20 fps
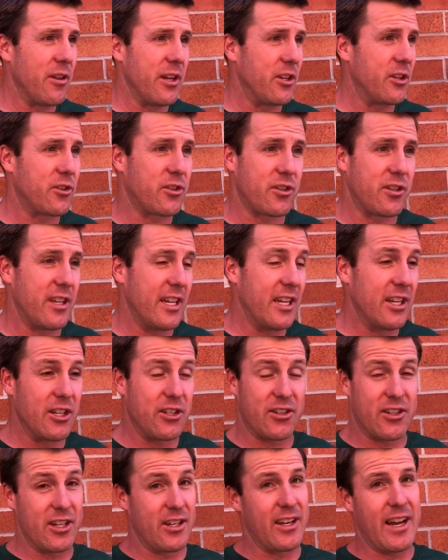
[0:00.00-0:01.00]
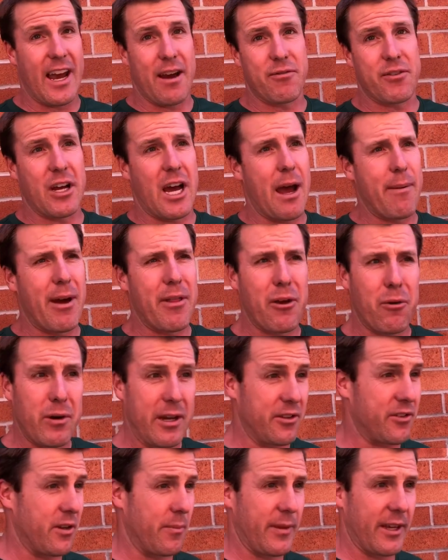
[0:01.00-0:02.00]
We just didn't have time. I think we
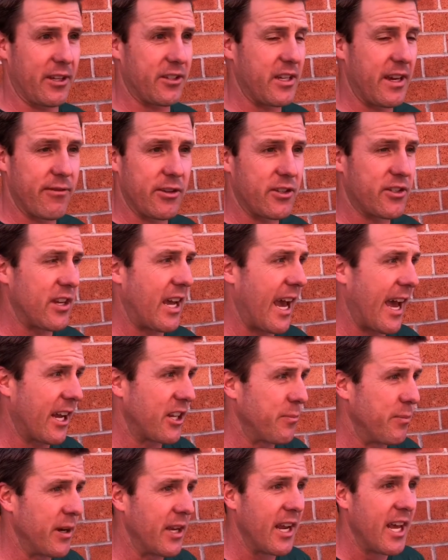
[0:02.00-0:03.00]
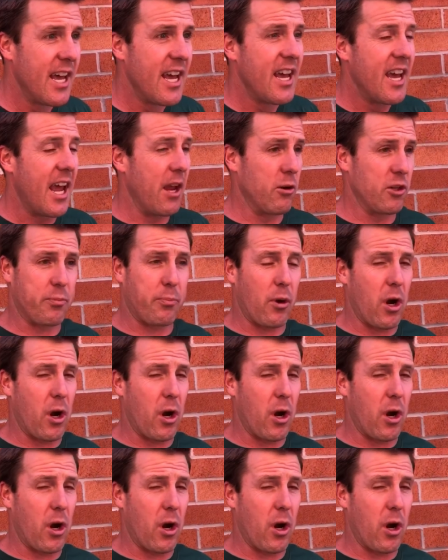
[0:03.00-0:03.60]
had something like seven sacks. But he was